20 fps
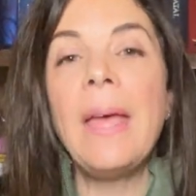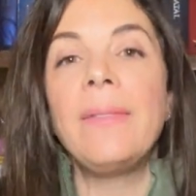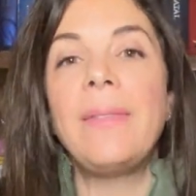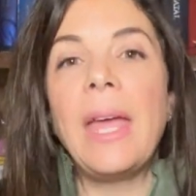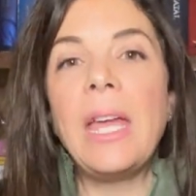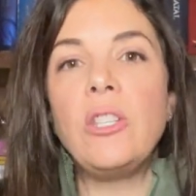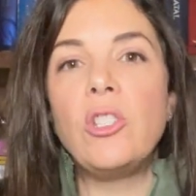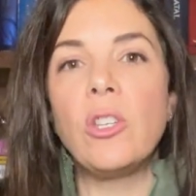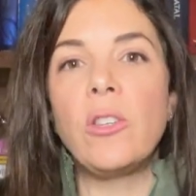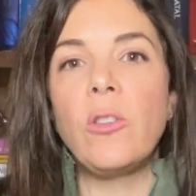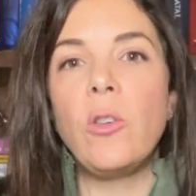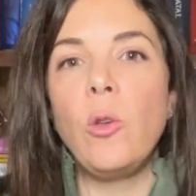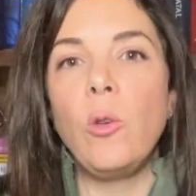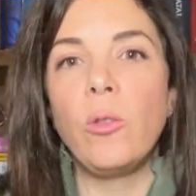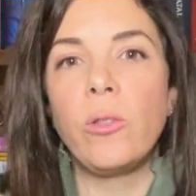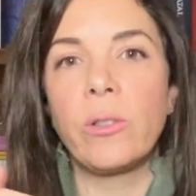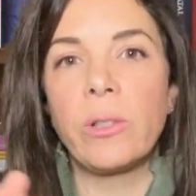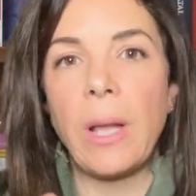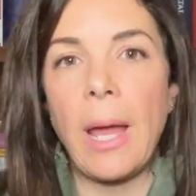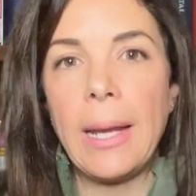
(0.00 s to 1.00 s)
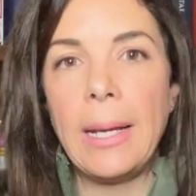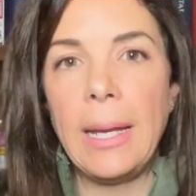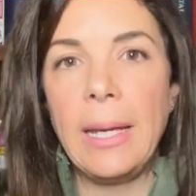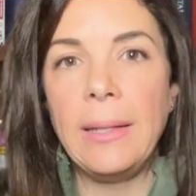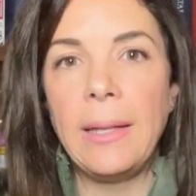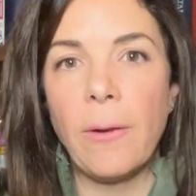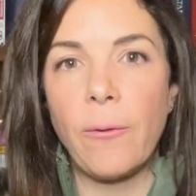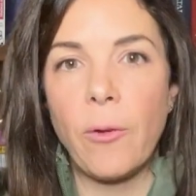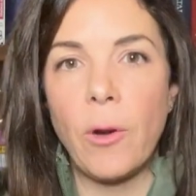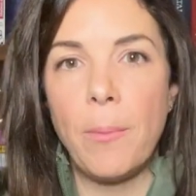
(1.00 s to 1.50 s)
They just use slightly
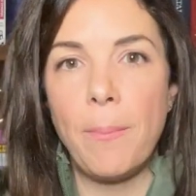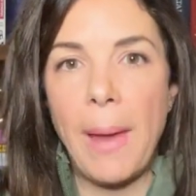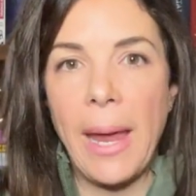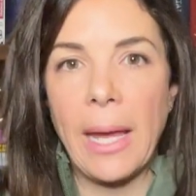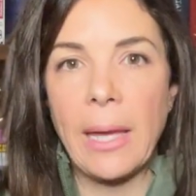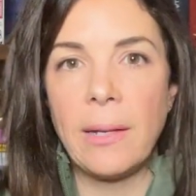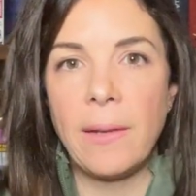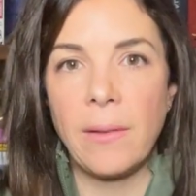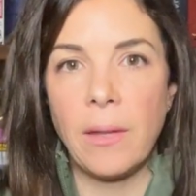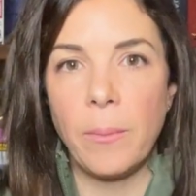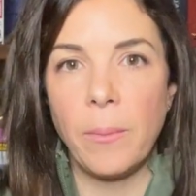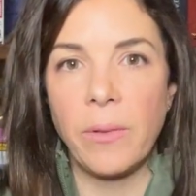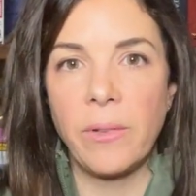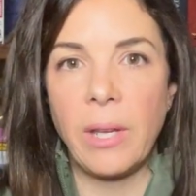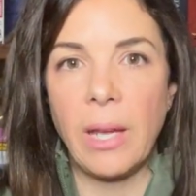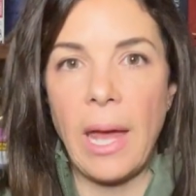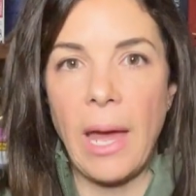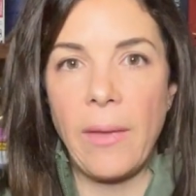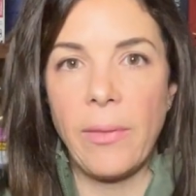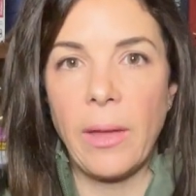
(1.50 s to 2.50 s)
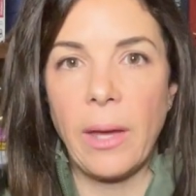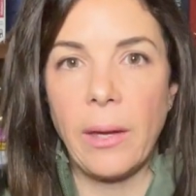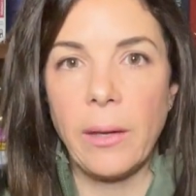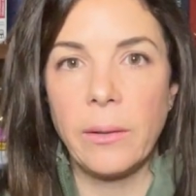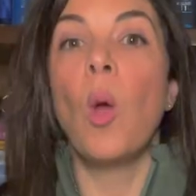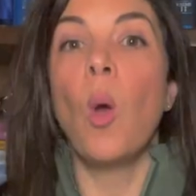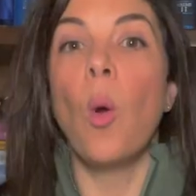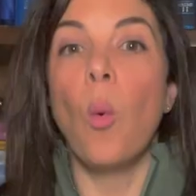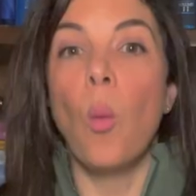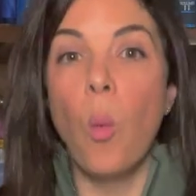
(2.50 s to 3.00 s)
different mechanisms to get there.
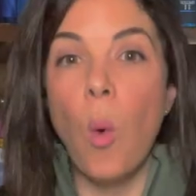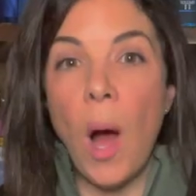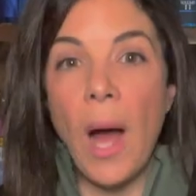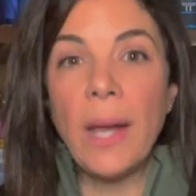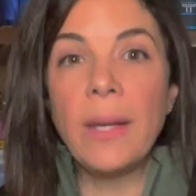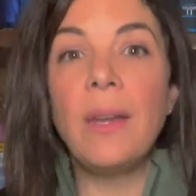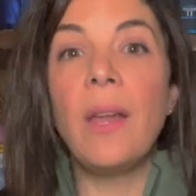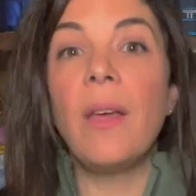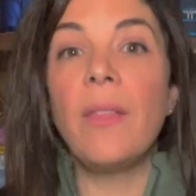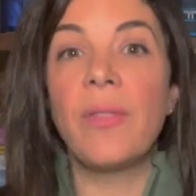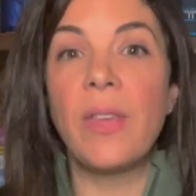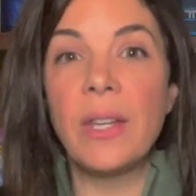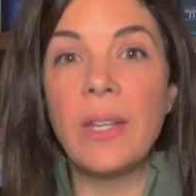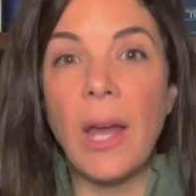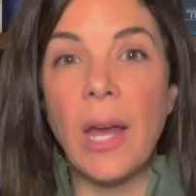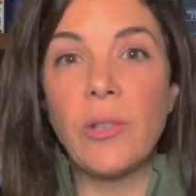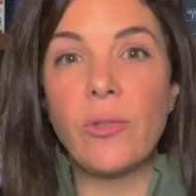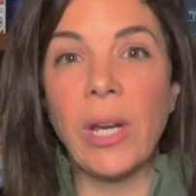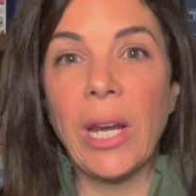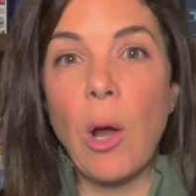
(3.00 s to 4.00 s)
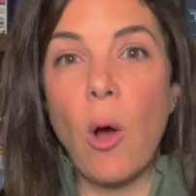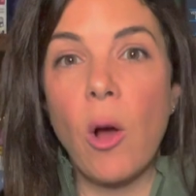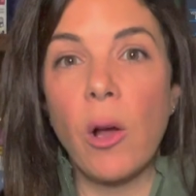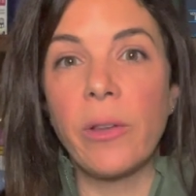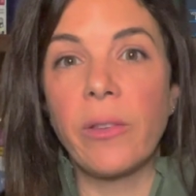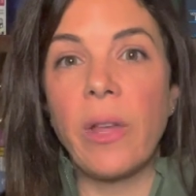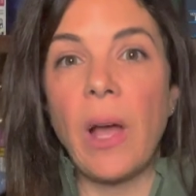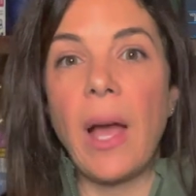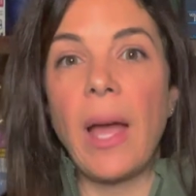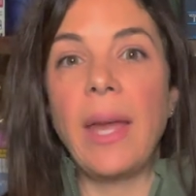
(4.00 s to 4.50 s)
One, the nitric
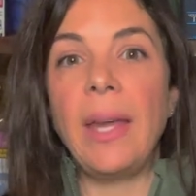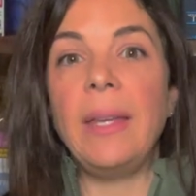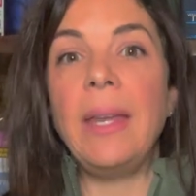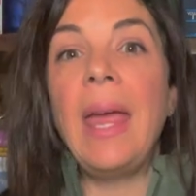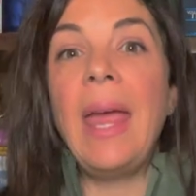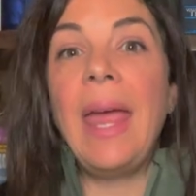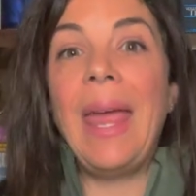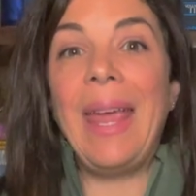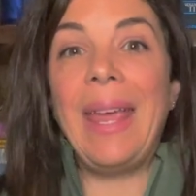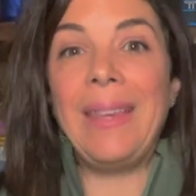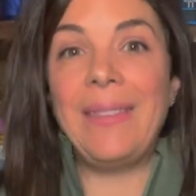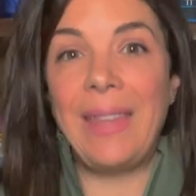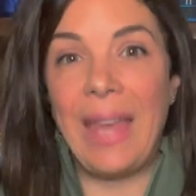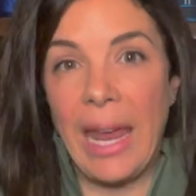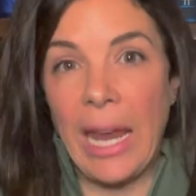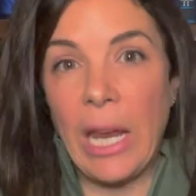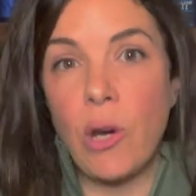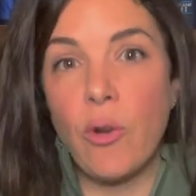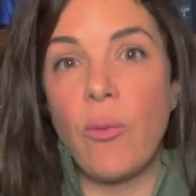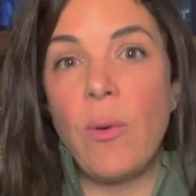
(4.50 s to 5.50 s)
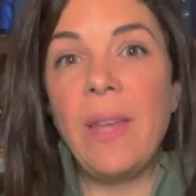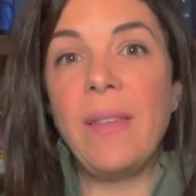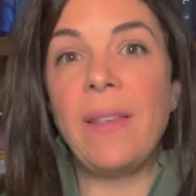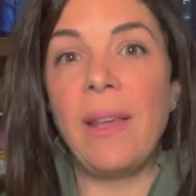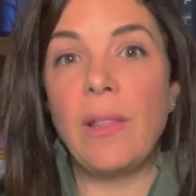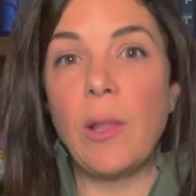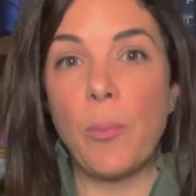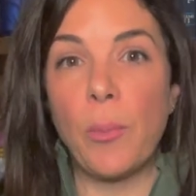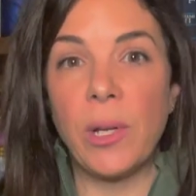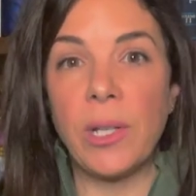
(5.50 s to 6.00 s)
oxide is
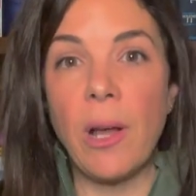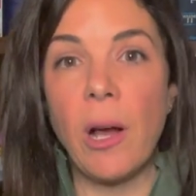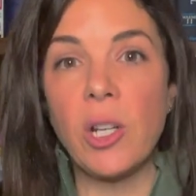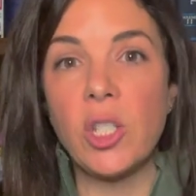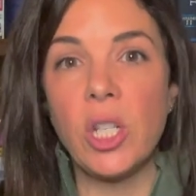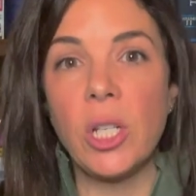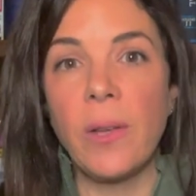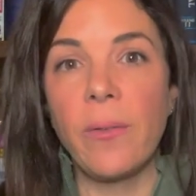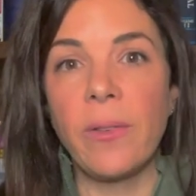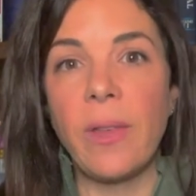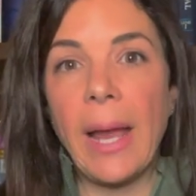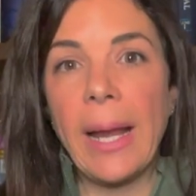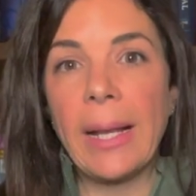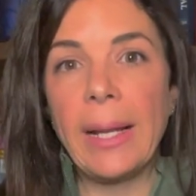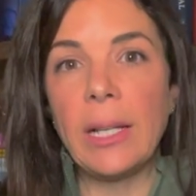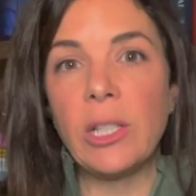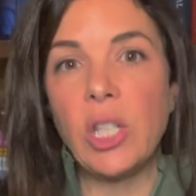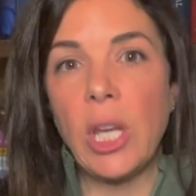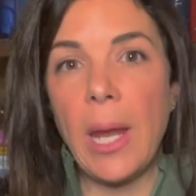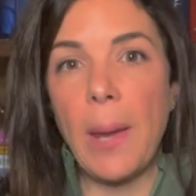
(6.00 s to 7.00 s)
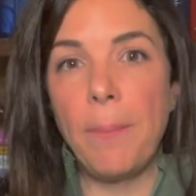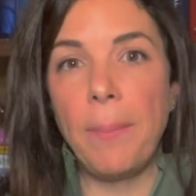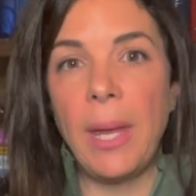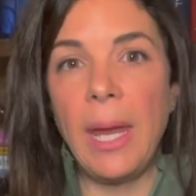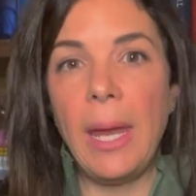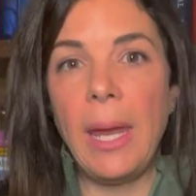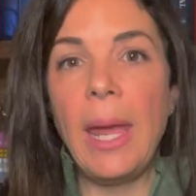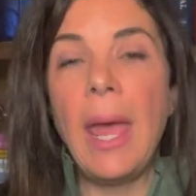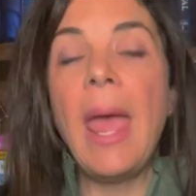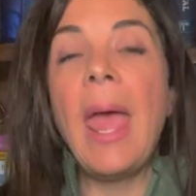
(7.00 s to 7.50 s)
increasing the production of cyclic
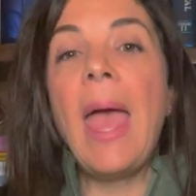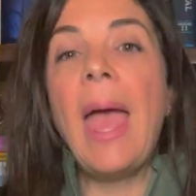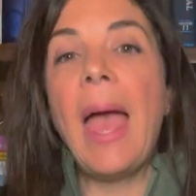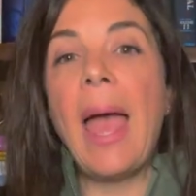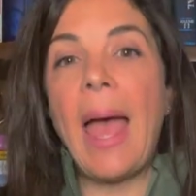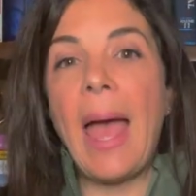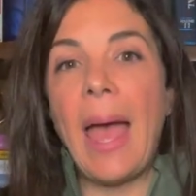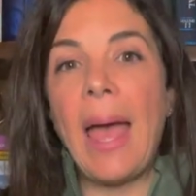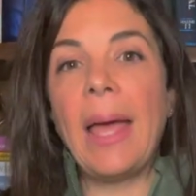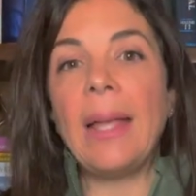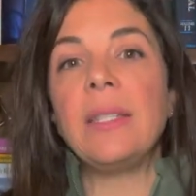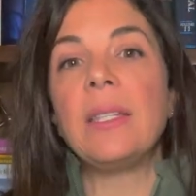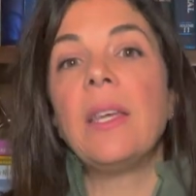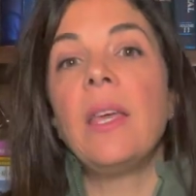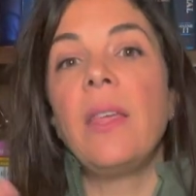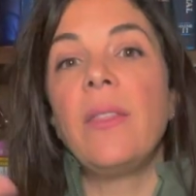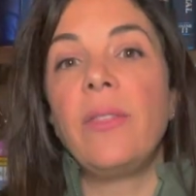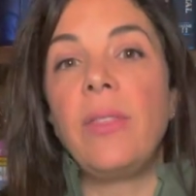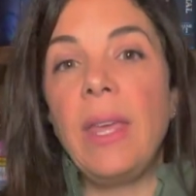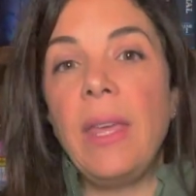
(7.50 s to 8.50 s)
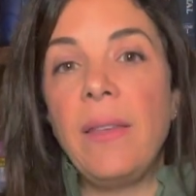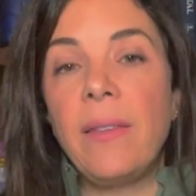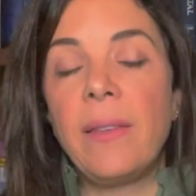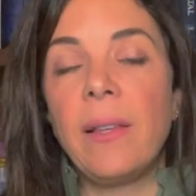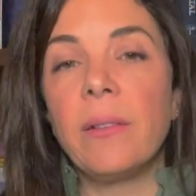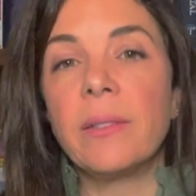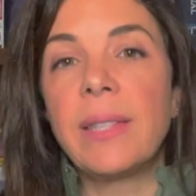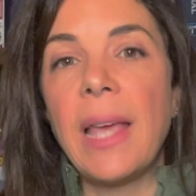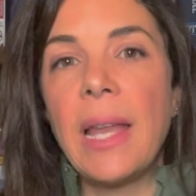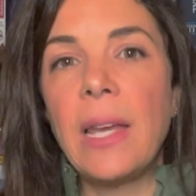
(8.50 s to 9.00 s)
GMP, and the
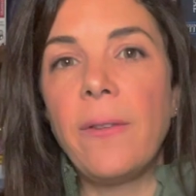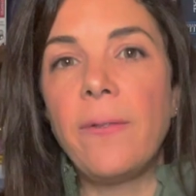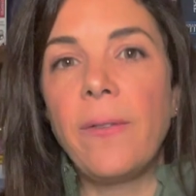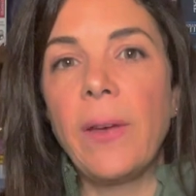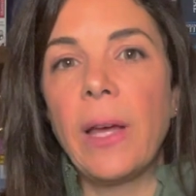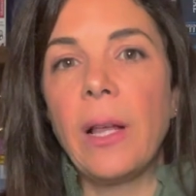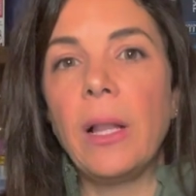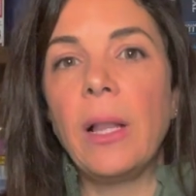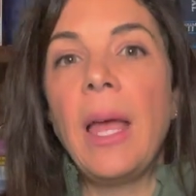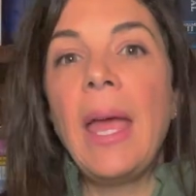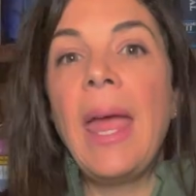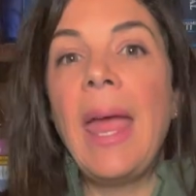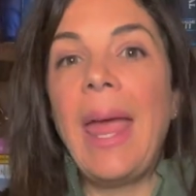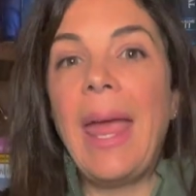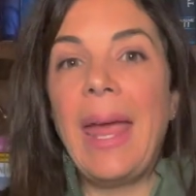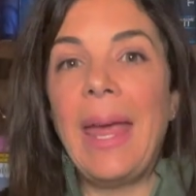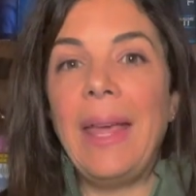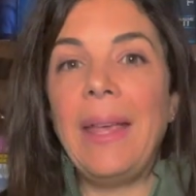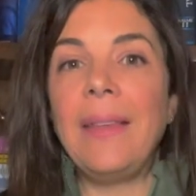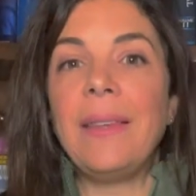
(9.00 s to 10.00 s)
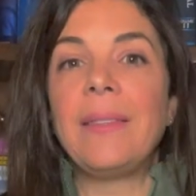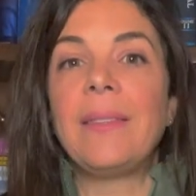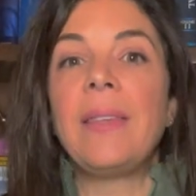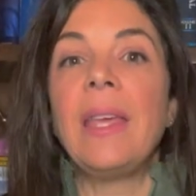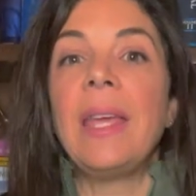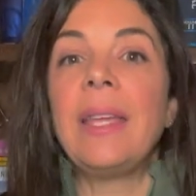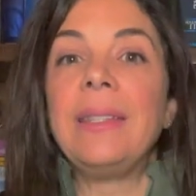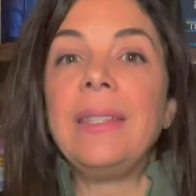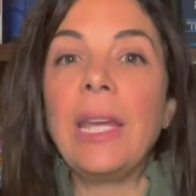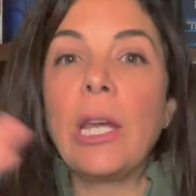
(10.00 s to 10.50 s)
sildenafil
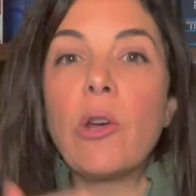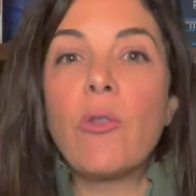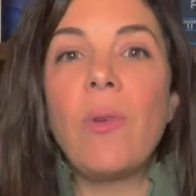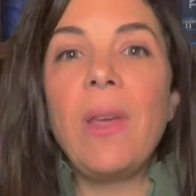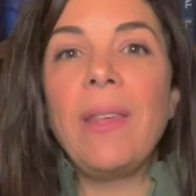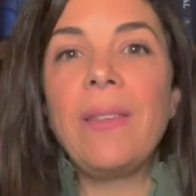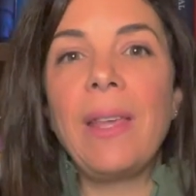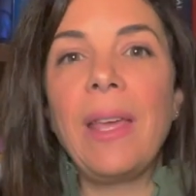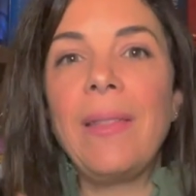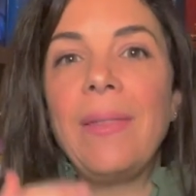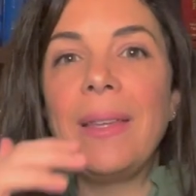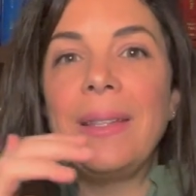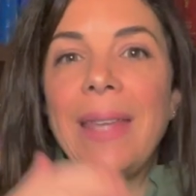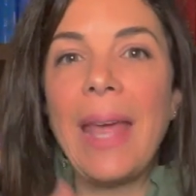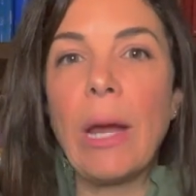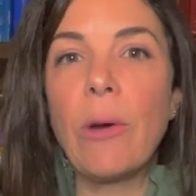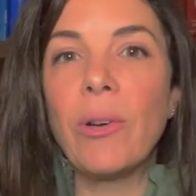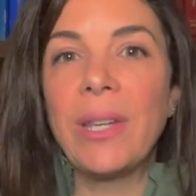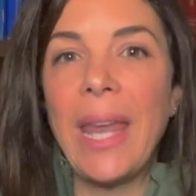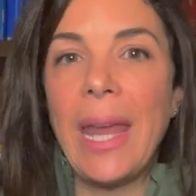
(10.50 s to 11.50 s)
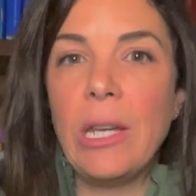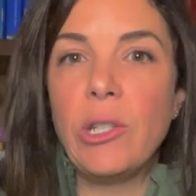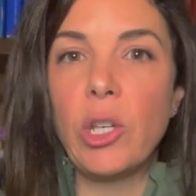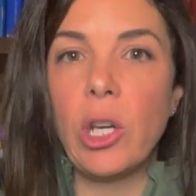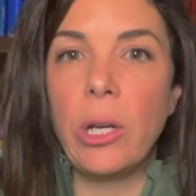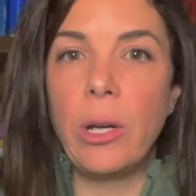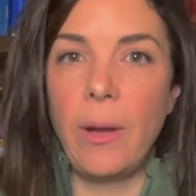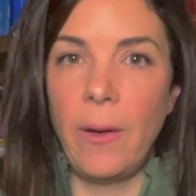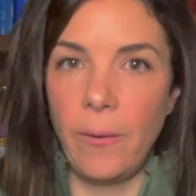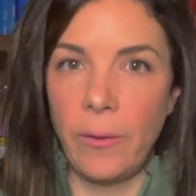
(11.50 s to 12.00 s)
is decreasing the
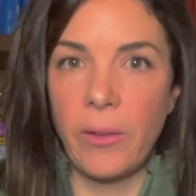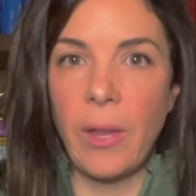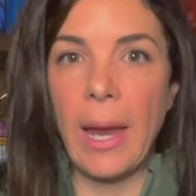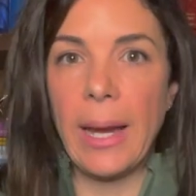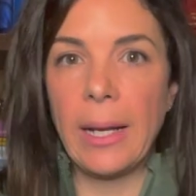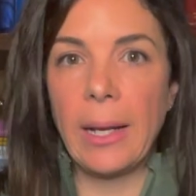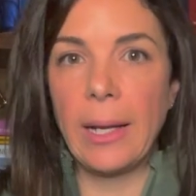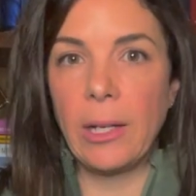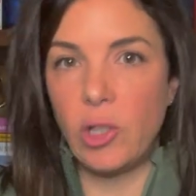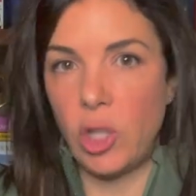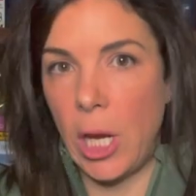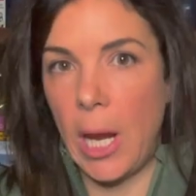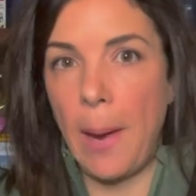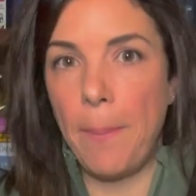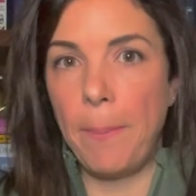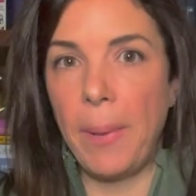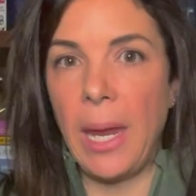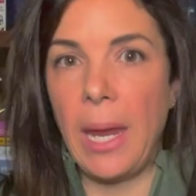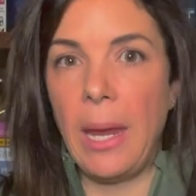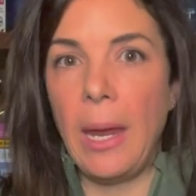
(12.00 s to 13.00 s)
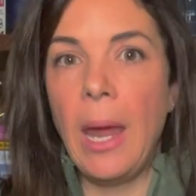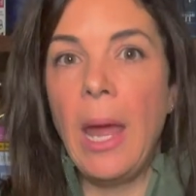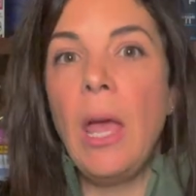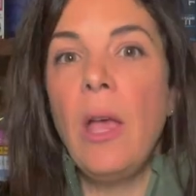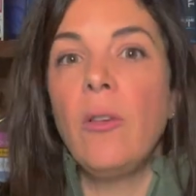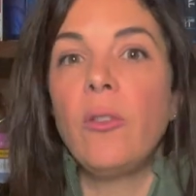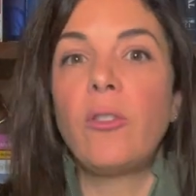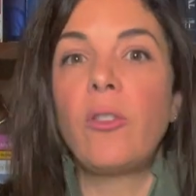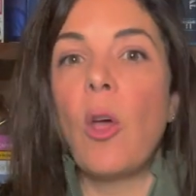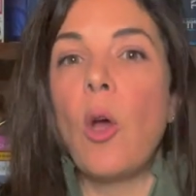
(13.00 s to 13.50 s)
degradation of cyclic GMP.
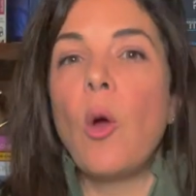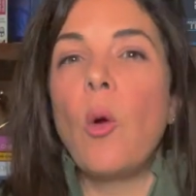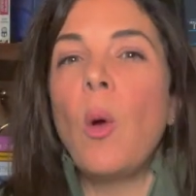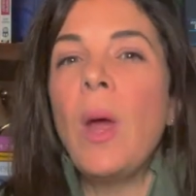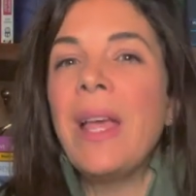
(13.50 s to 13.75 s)
So